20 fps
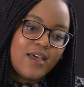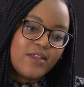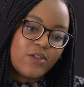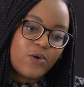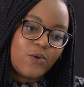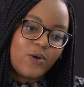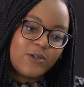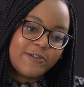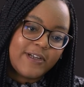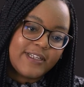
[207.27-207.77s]

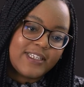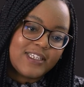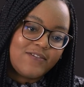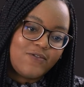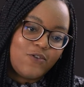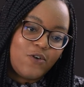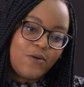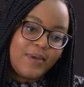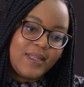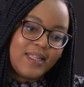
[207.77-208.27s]
The quadratic
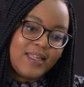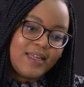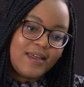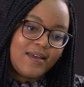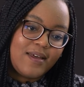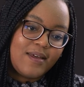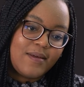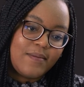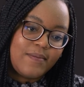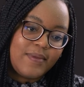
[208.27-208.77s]

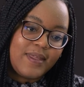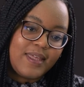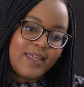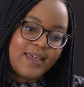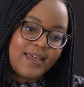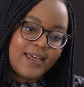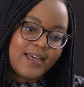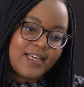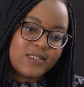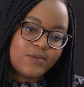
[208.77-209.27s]
formula
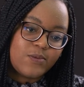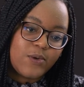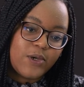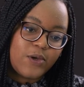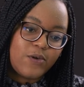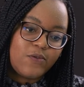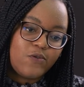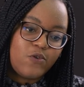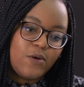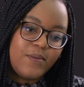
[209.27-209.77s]
being, as per
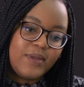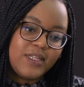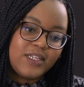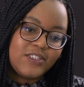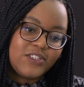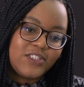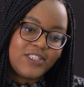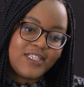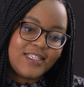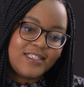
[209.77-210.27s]
your formula
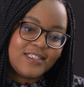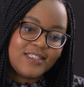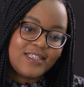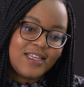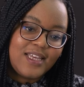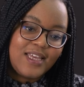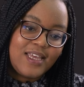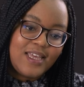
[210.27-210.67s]
sheet,